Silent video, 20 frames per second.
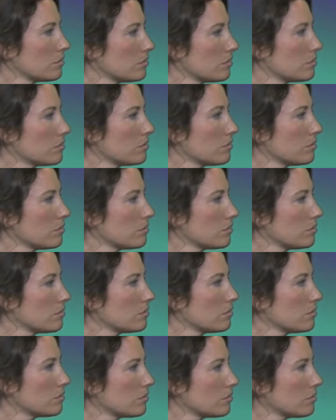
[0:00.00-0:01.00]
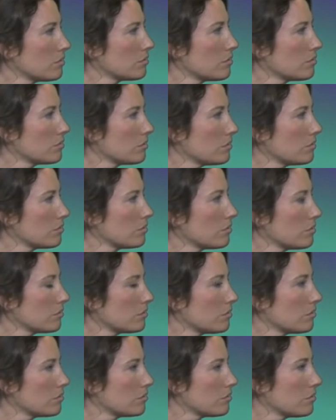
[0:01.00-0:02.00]

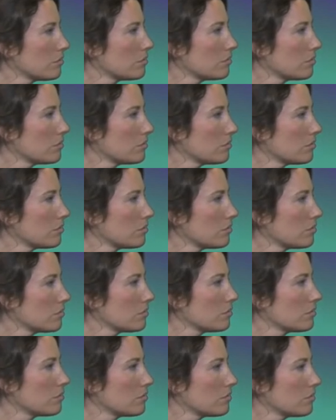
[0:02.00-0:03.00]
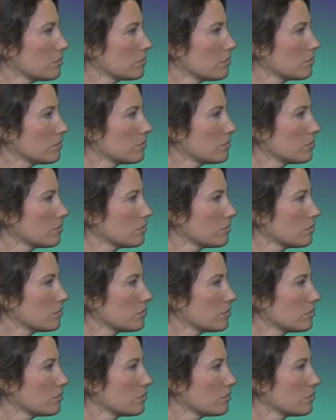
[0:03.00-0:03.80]
[no speech]